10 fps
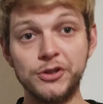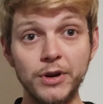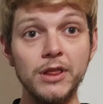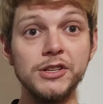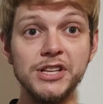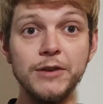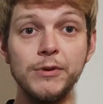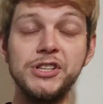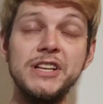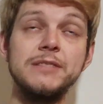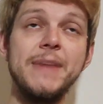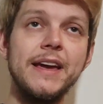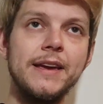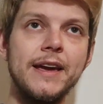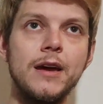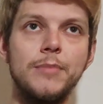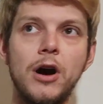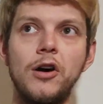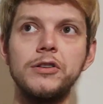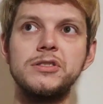trilogy which he's making
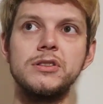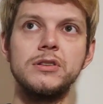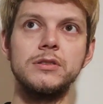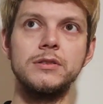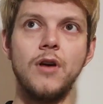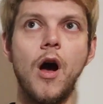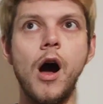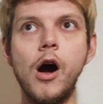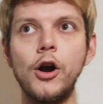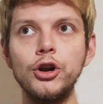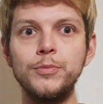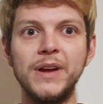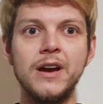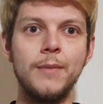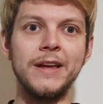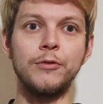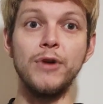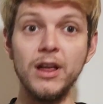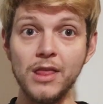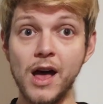about art becoming
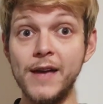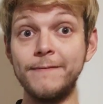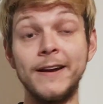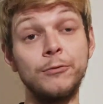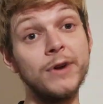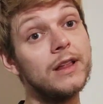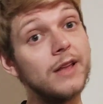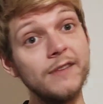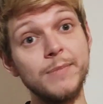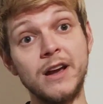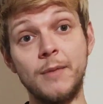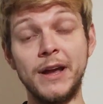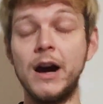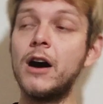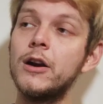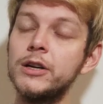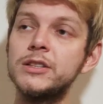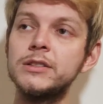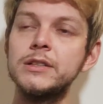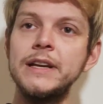real life and real life becoming
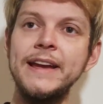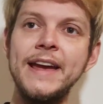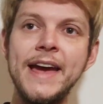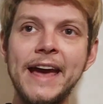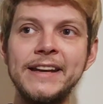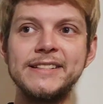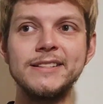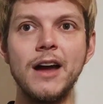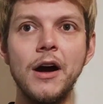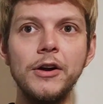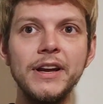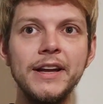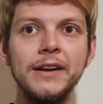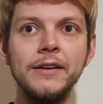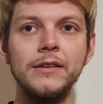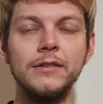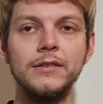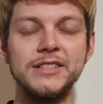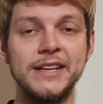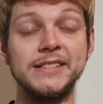art. And he started,
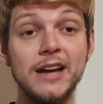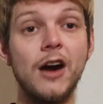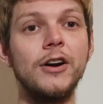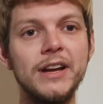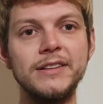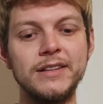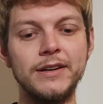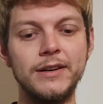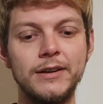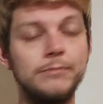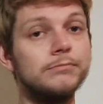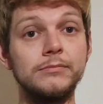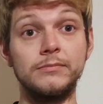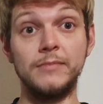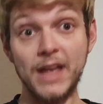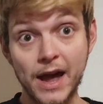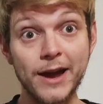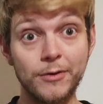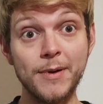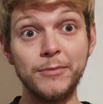
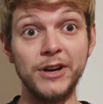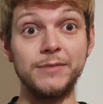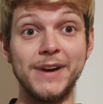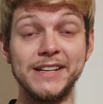I remember it